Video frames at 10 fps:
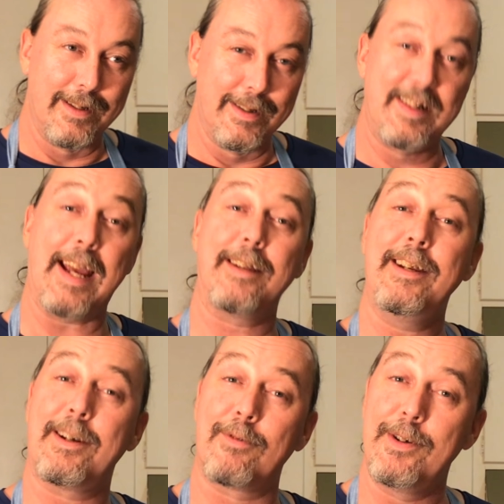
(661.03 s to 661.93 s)
The
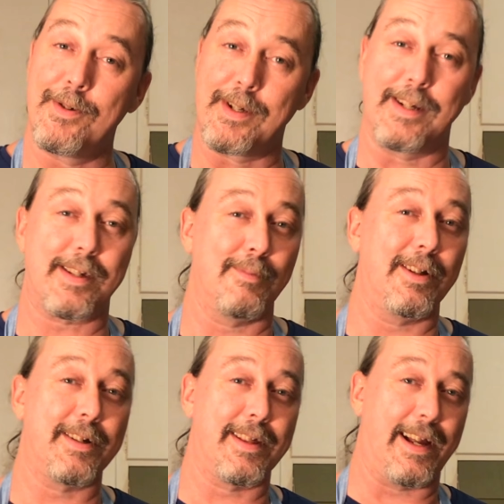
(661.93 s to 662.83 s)
technique we're using is
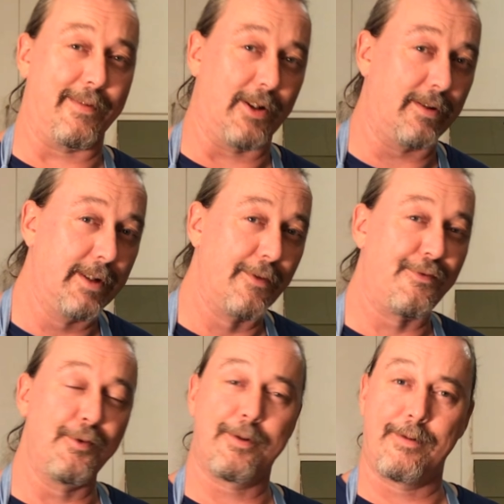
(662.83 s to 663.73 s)
similar to that of a
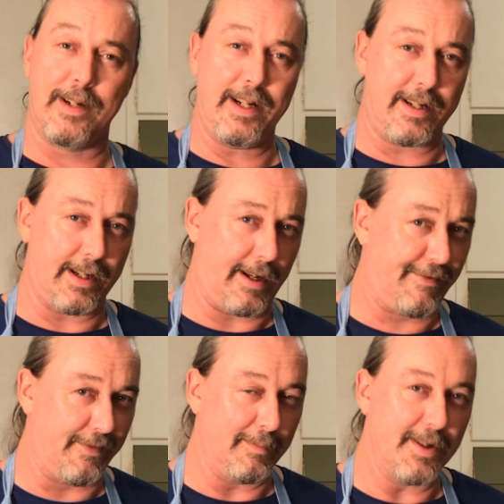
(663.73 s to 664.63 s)
fruit granita
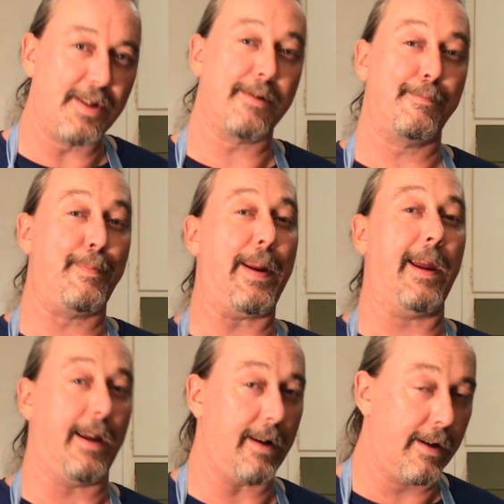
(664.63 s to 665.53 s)
from
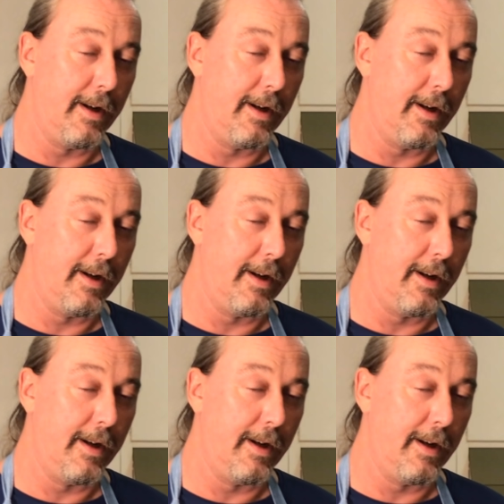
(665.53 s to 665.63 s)
Spain.